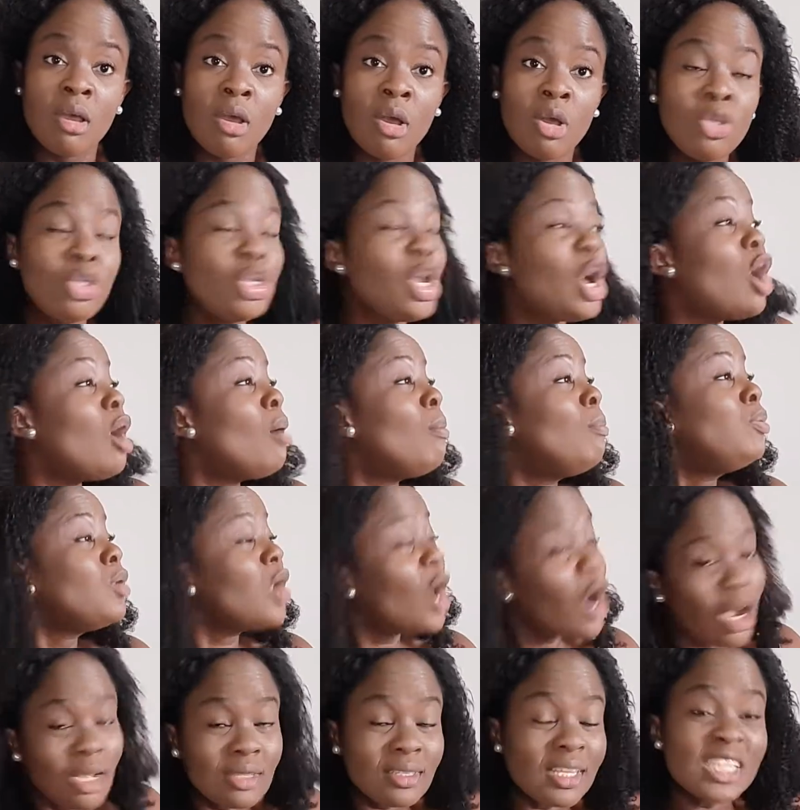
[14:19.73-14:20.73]
Your
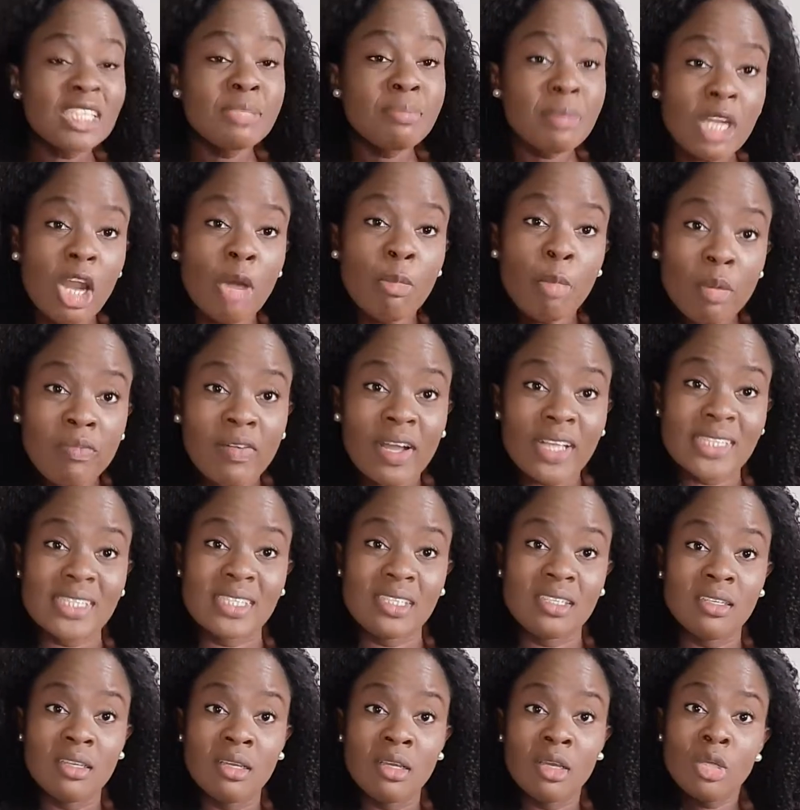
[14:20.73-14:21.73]
blood is made of poverty.
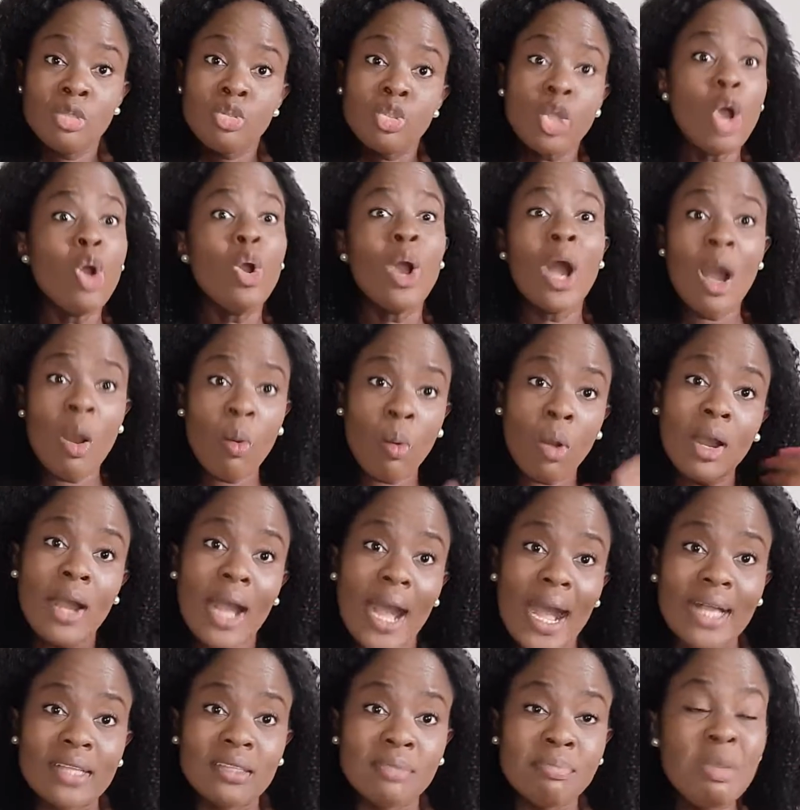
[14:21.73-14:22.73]
Don't go and work
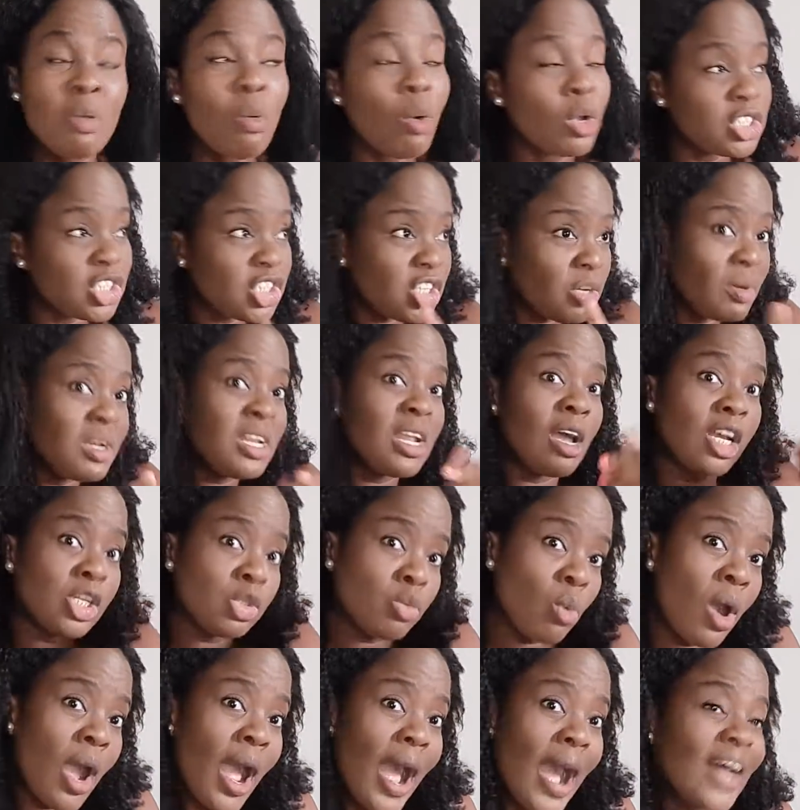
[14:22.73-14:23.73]
hard. Be watching somebody else
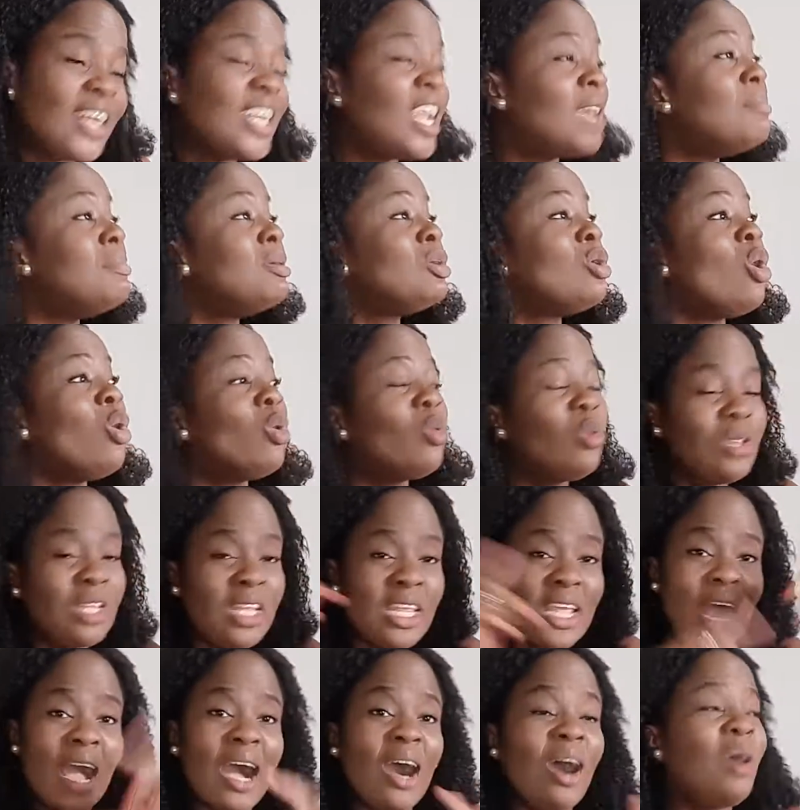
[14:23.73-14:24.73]
work hard and be concluding
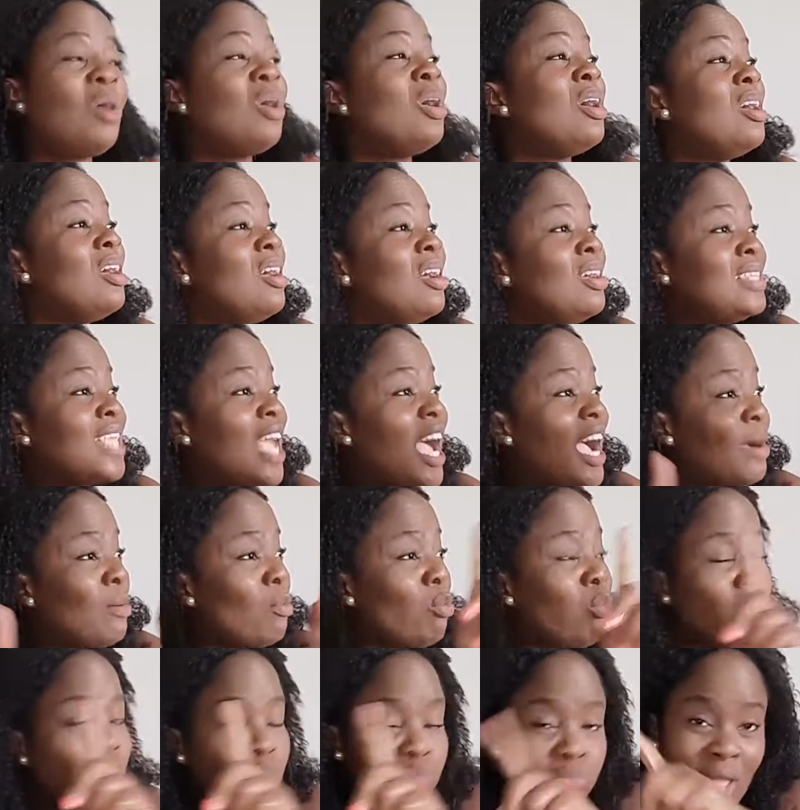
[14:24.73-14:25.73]
how
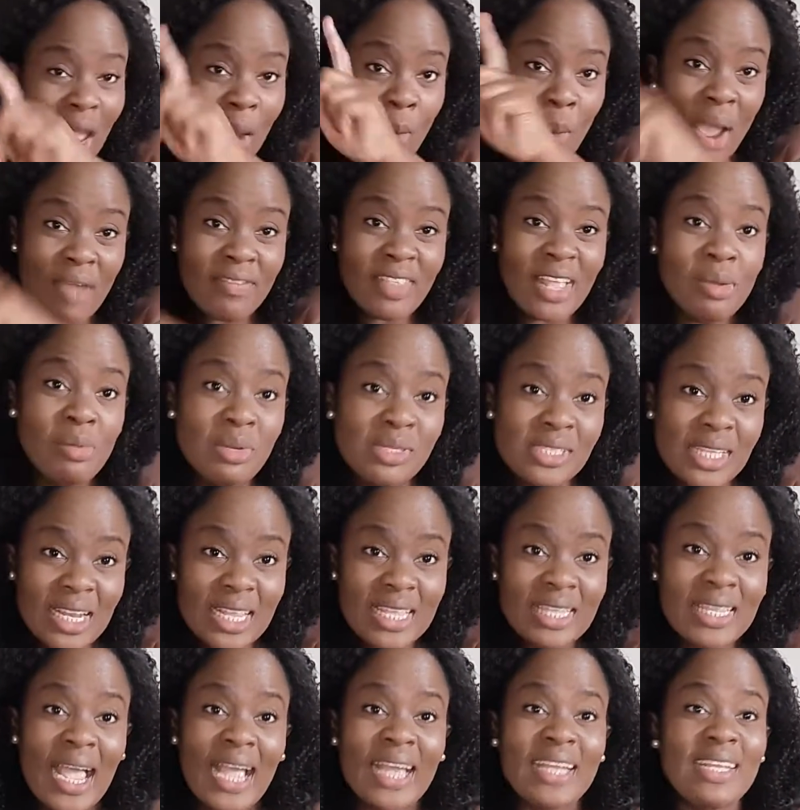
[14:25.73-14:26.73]
that wife that recently
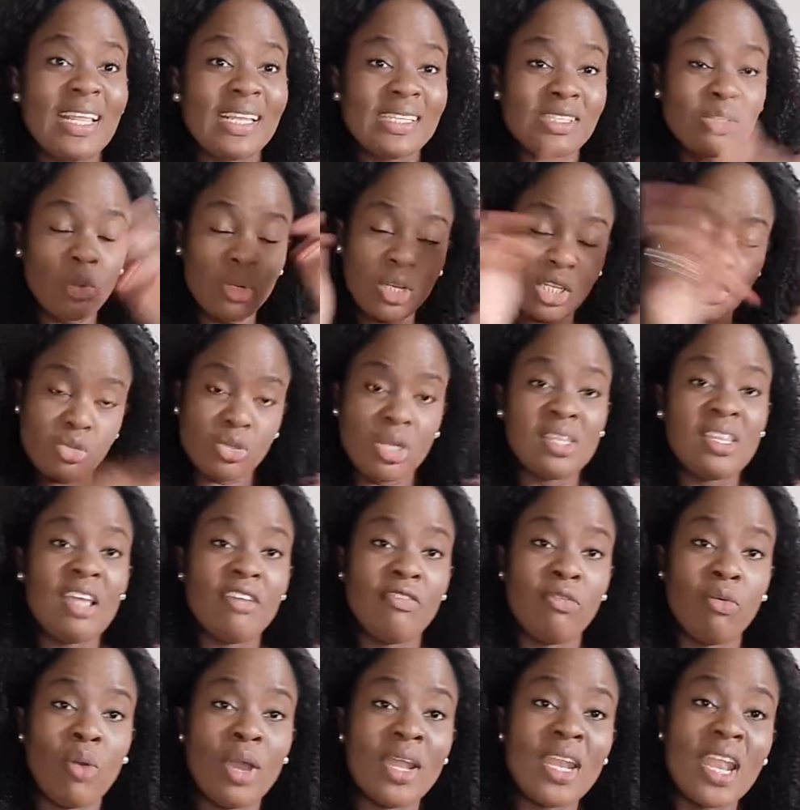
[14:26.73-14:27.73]
died, they sold it to the
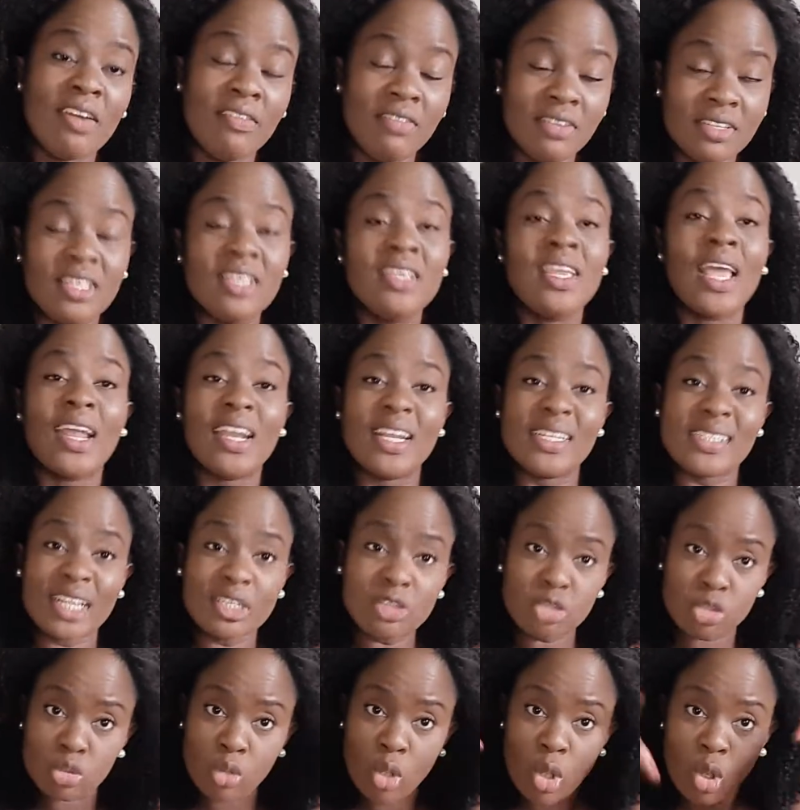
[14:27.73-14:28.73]
devil and everything. Yeah, they
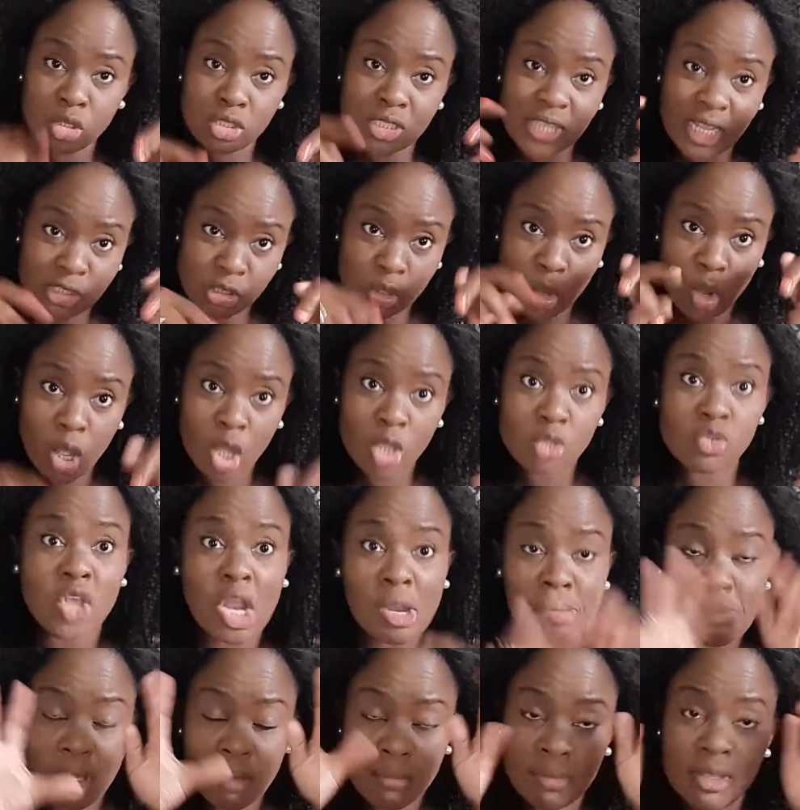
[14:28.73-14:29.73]
sent you to
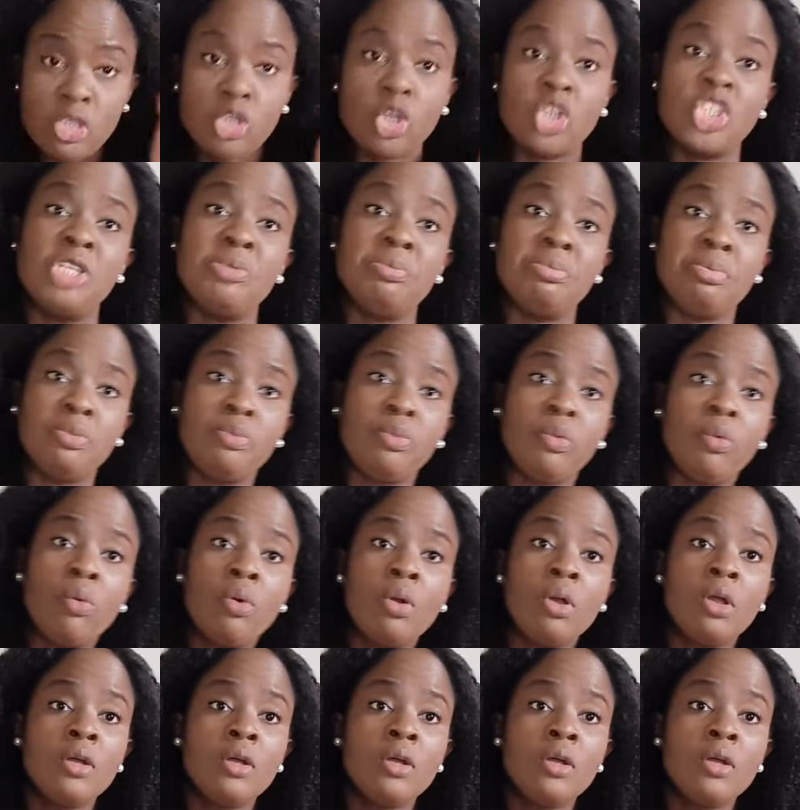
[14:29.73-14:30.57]
come and be judging people.